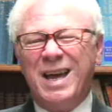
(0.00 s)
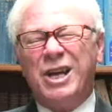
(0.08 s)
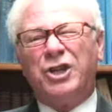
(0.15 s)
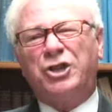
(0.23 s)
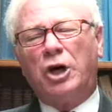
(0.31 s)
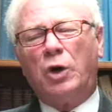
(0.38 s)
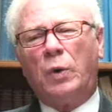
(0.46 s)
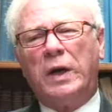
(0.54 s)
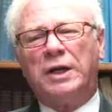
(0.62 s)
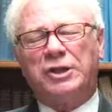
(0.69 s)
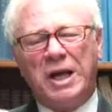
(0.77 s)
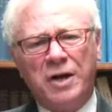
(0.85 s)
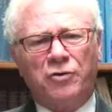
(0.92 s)
So
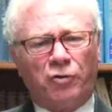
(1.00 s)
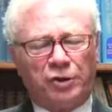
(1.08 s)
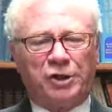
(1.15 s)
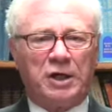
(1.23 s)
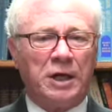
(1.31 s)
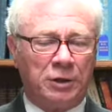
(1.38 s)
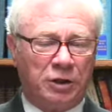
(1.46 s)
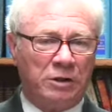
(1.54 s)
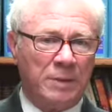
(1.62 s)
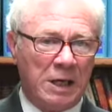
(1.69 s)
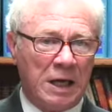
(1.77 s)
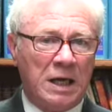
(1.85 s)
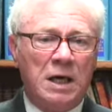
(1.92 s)
it's interesting to
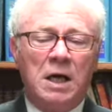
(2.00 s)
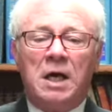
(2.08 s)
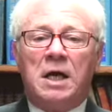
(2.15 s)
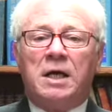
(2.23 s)
me